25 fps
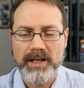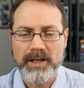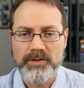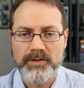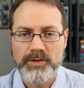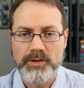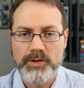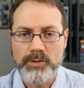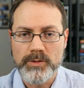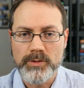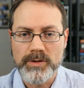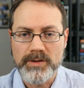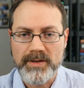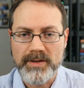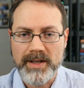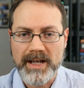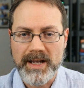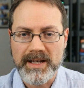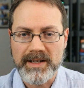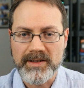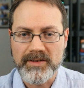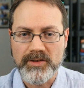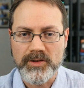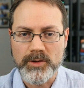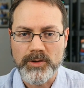doing
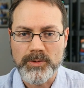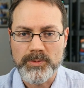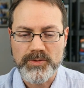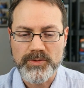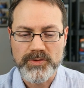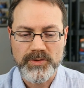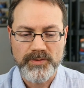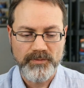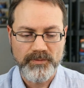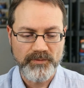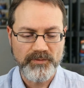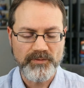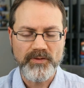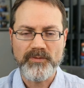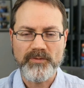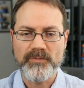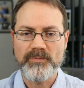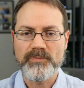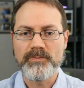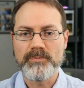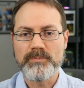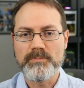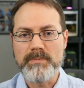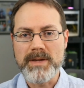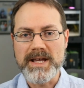that in terms of
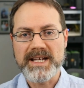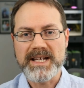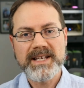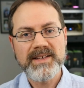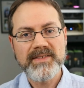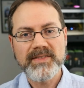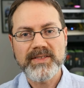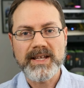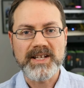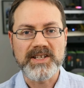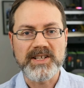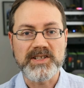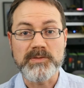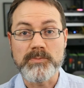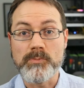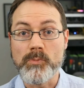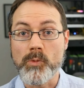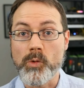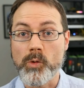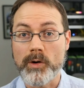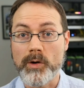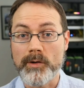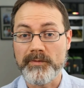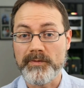making things more